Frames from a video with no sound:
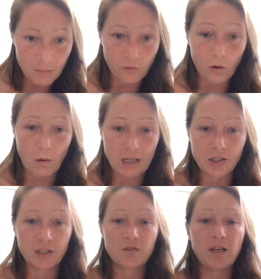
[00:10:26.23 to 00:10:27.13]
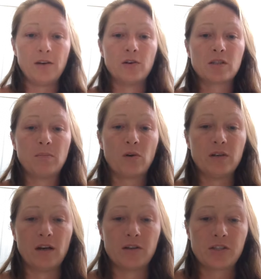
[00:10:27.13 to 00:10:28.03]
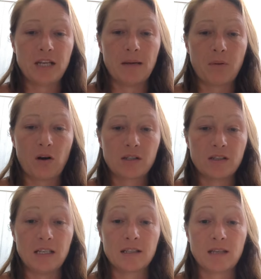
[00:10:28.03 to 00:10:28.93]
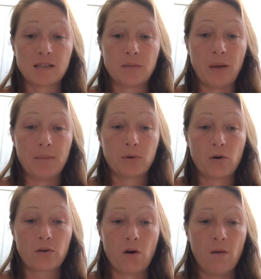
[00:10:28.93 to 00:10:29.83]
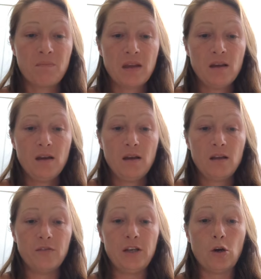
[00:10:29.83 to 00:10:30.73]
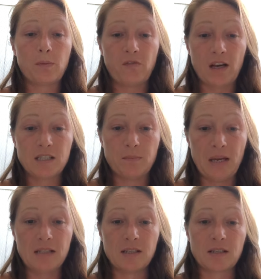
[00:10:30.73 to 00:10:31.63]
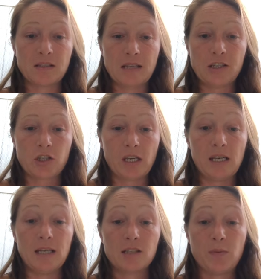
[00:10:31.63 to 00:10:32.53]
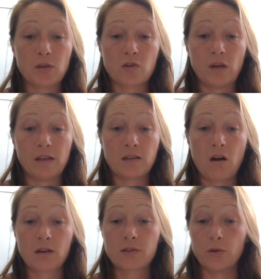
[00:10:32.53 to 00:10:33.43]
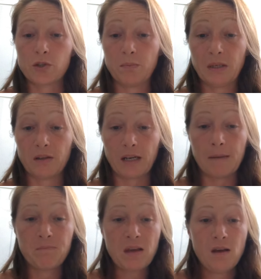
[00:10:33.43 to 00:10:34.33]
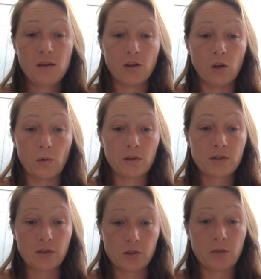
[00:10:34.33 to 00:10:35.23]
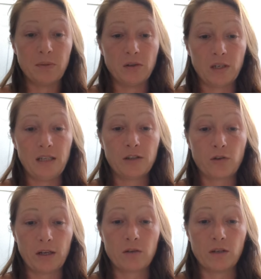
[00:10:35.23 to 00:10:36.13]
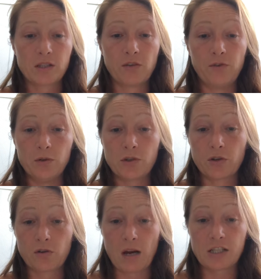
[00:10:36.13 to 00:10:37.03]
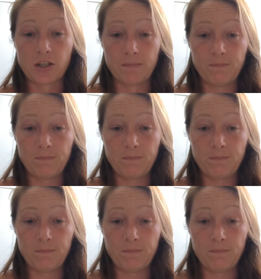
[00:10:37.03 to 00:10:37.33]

Before watching this video, it's important to understand parts of the Assess a Pet protocol. The video provides the basics. Essentially, it is built around the dog's sociability. The lower the sociability, the greater risk of future aggression.